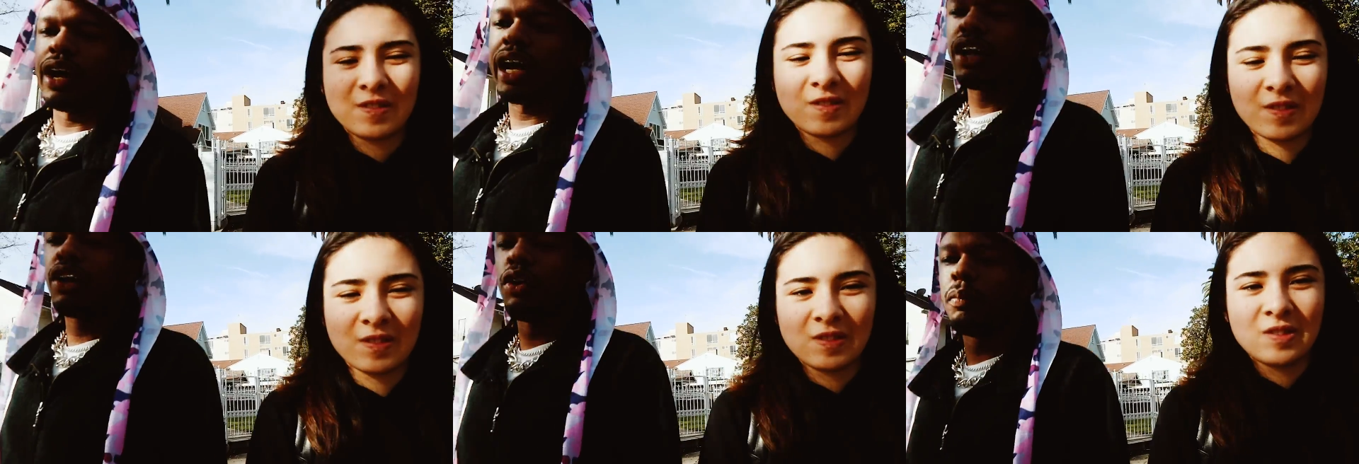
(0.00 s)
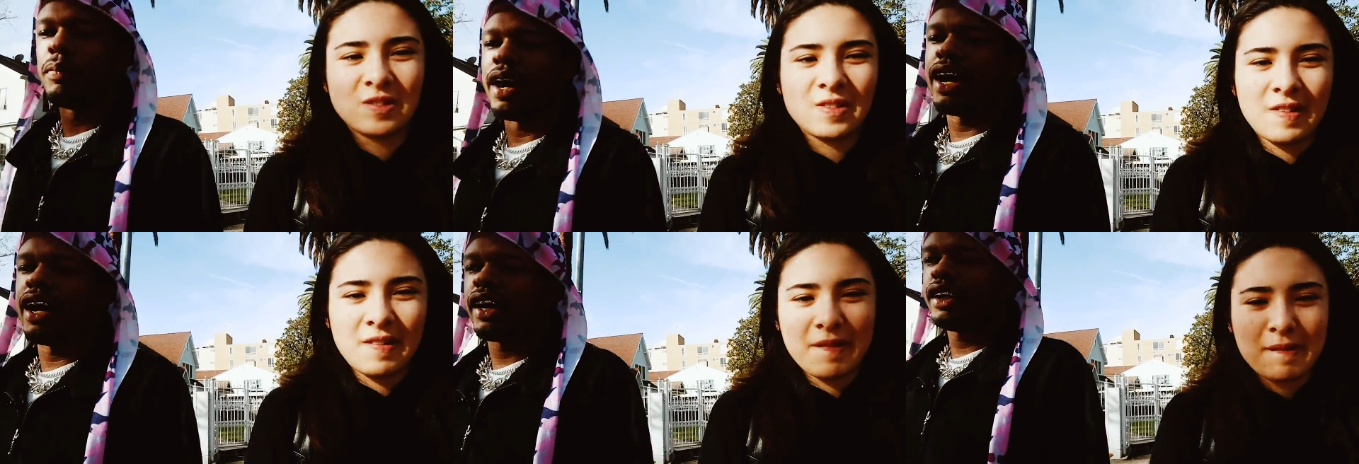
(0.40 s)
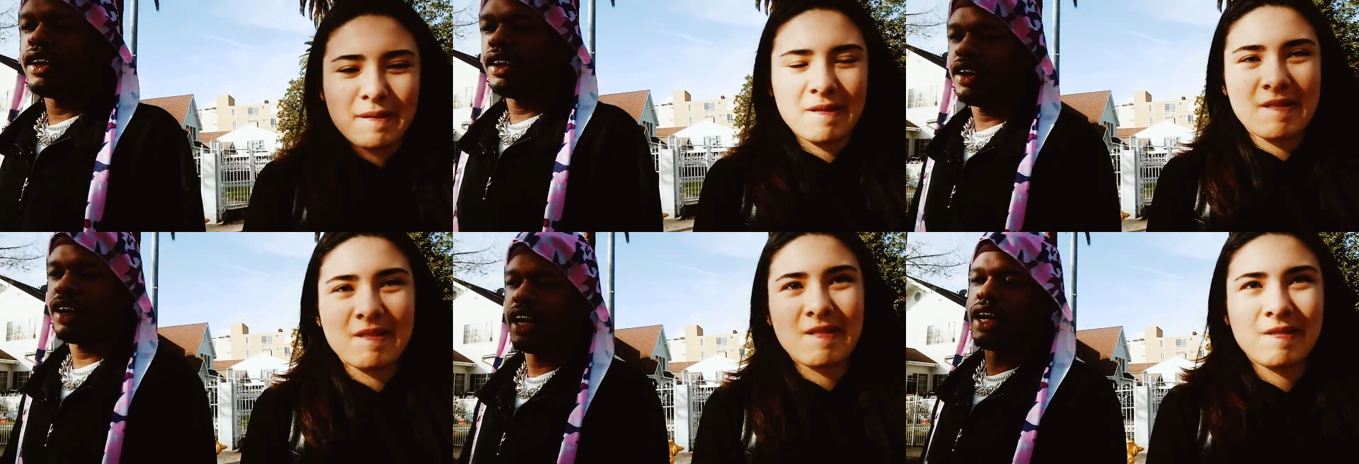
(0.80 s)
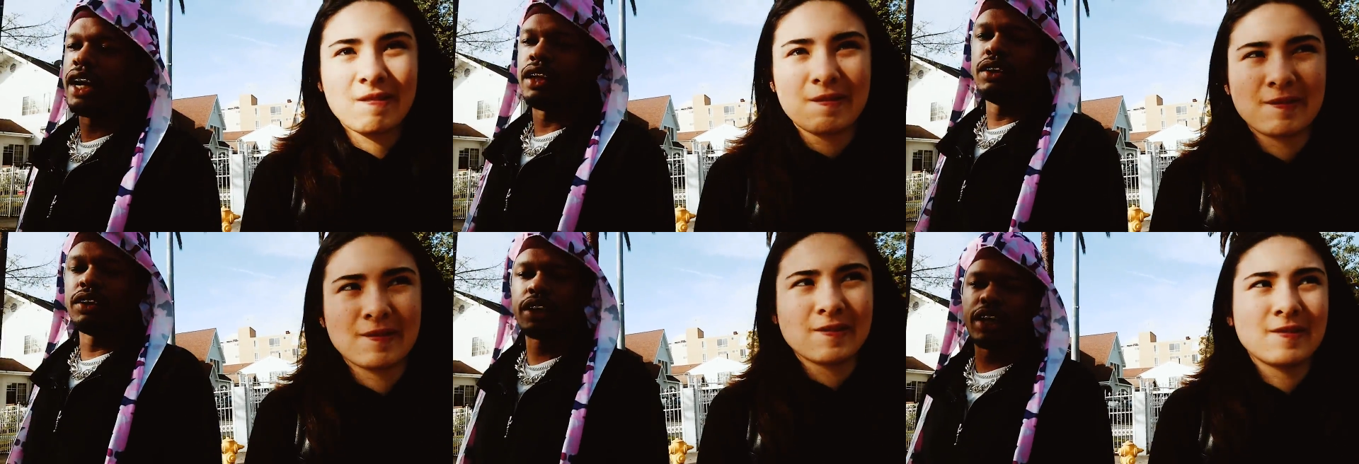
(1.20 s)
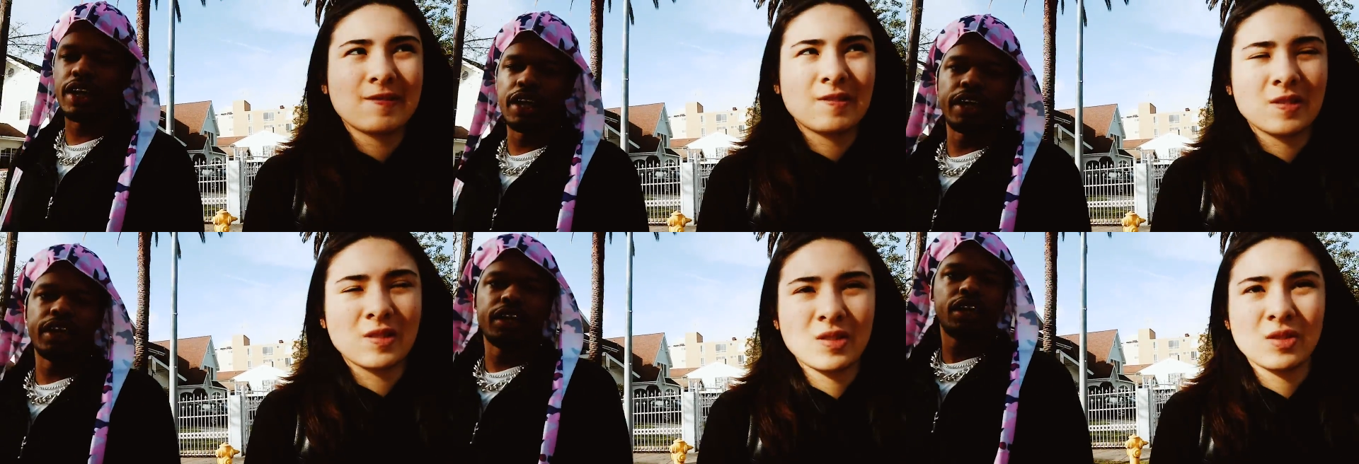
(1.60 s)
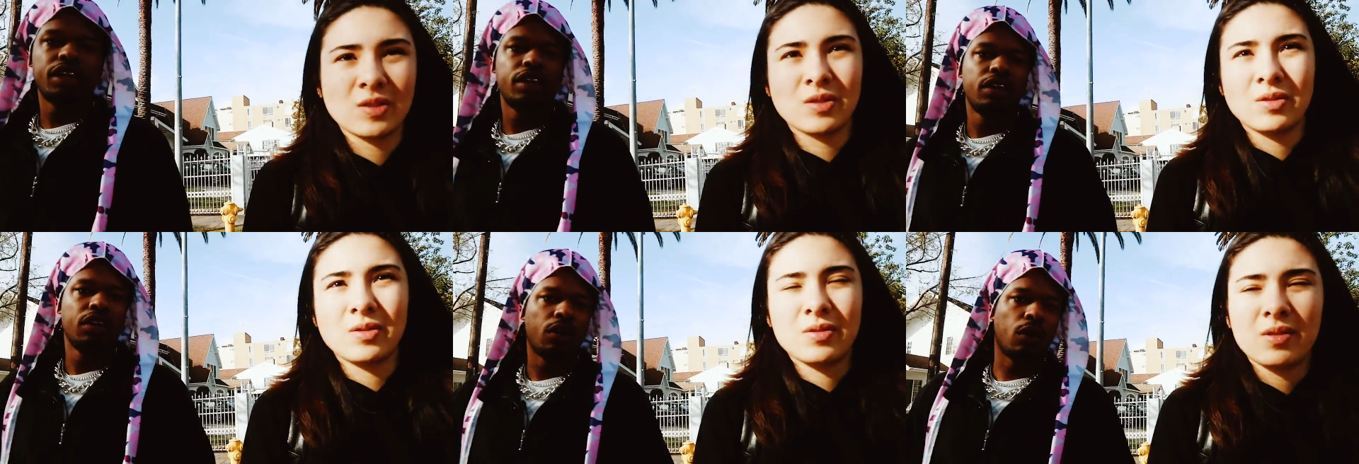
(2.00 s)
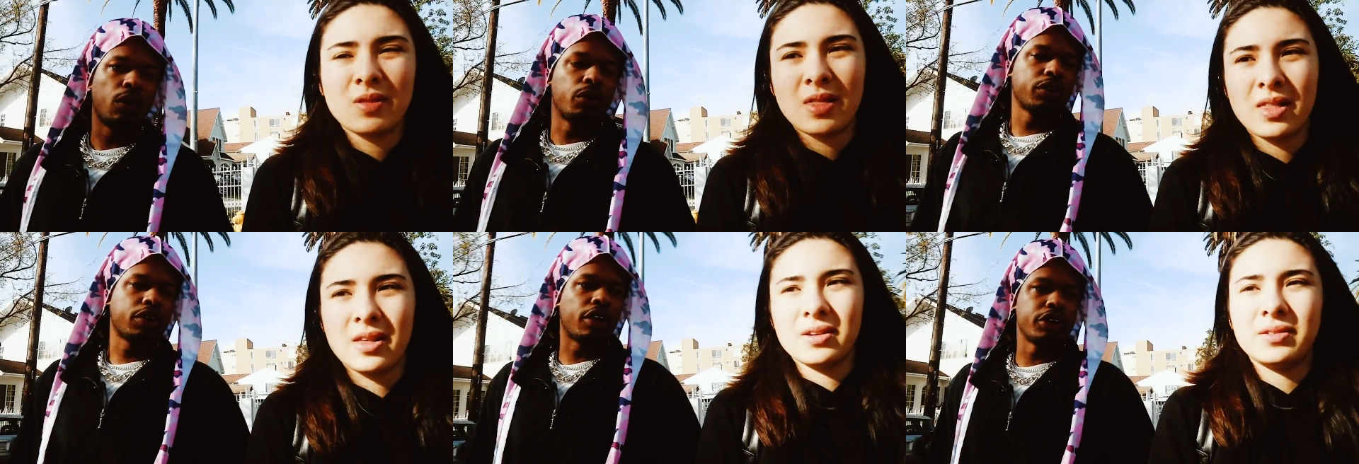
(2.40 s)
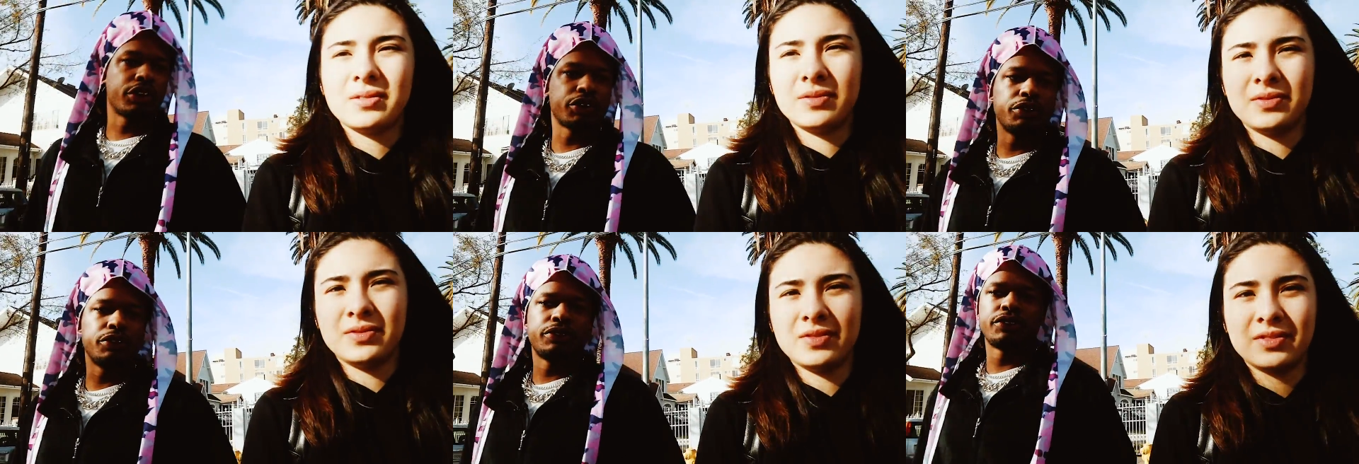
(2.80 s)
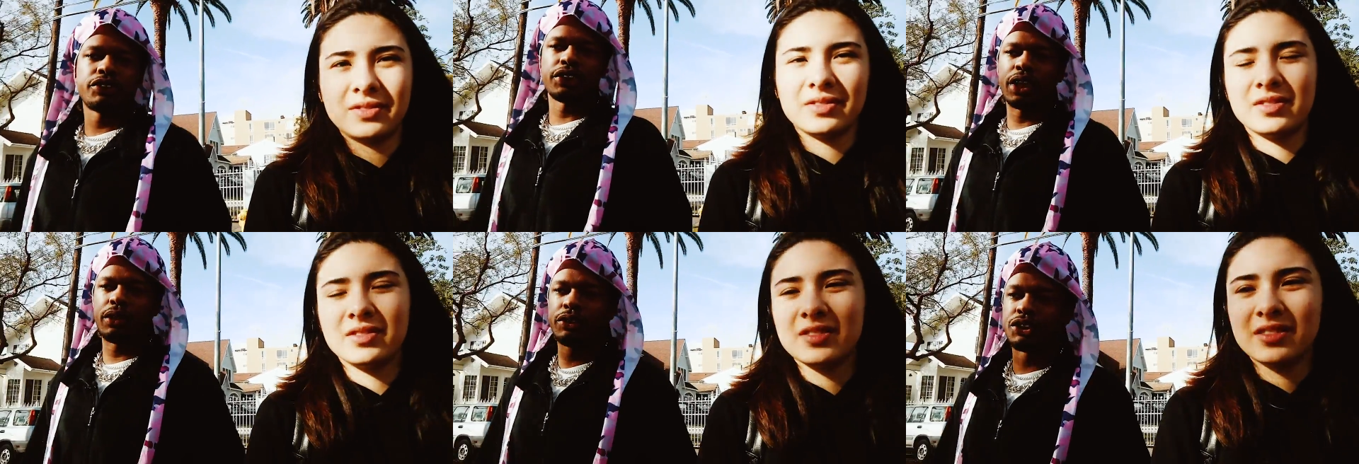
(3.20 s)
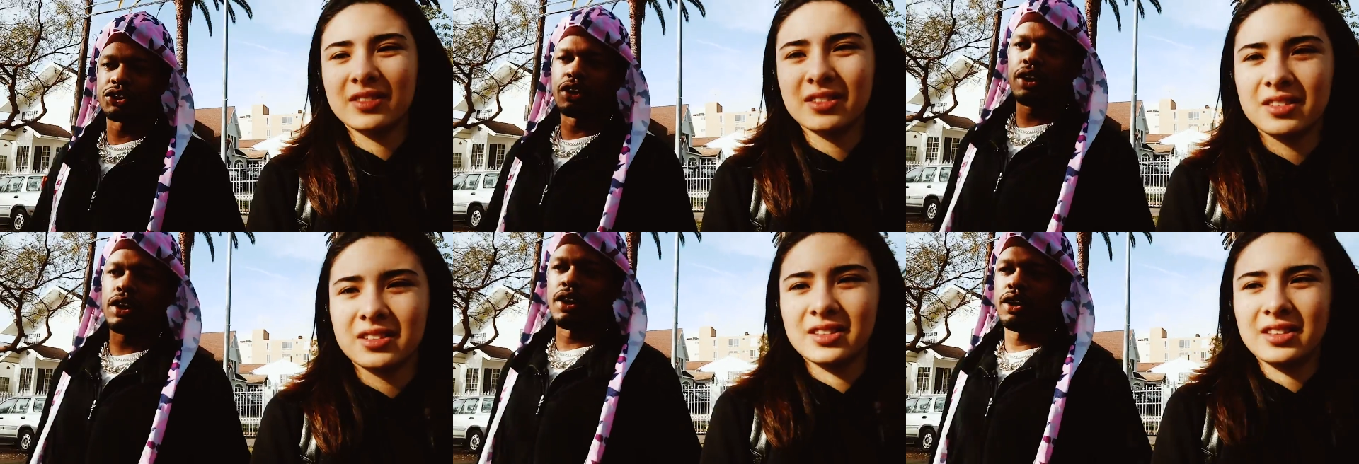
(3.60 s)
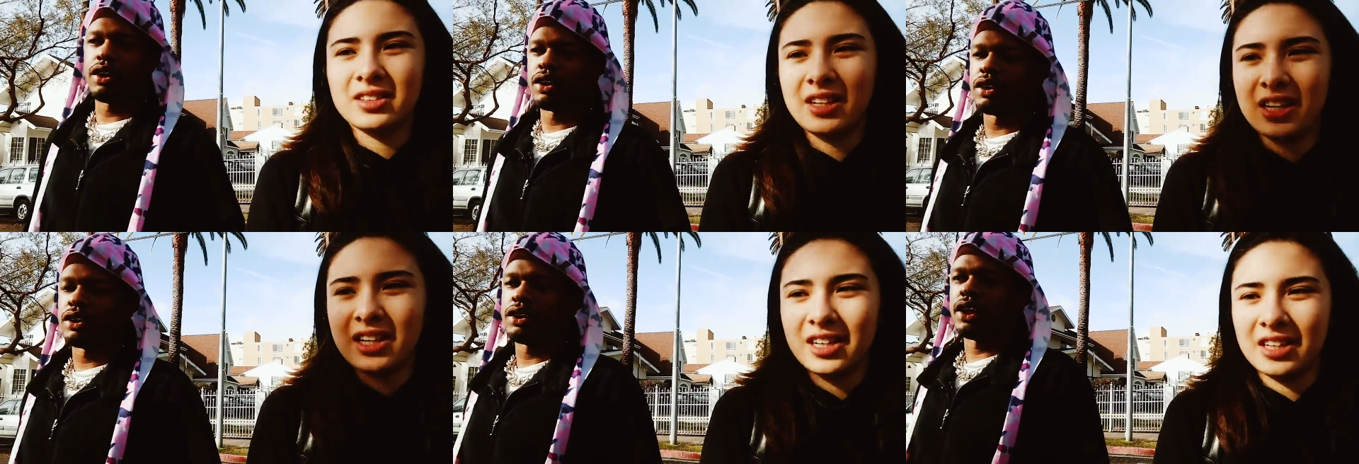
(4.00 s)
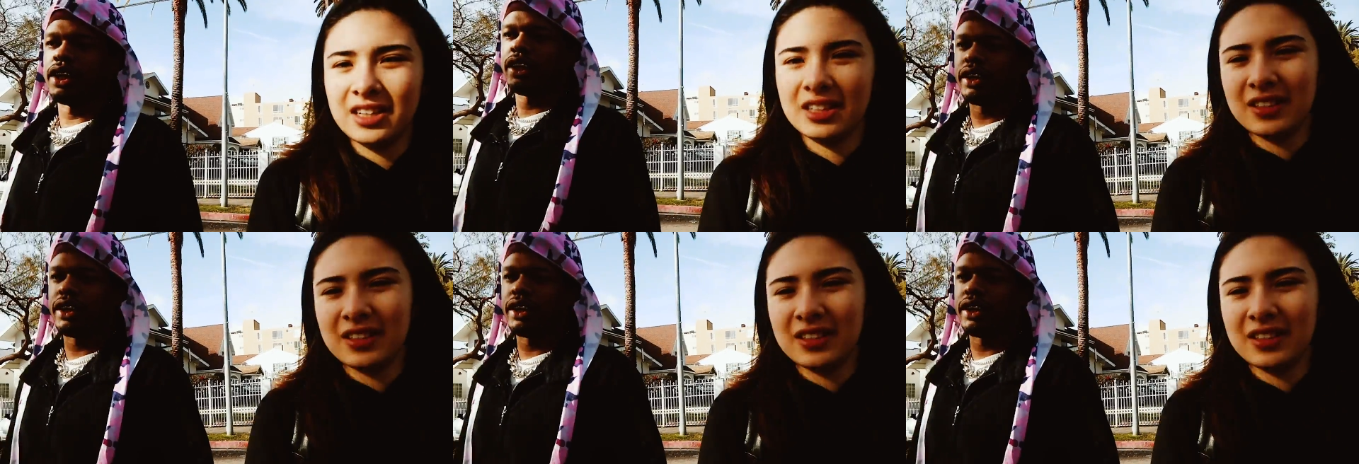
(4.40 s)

Speaker 1: I go back and I look at old cartoons that I would draw yeah.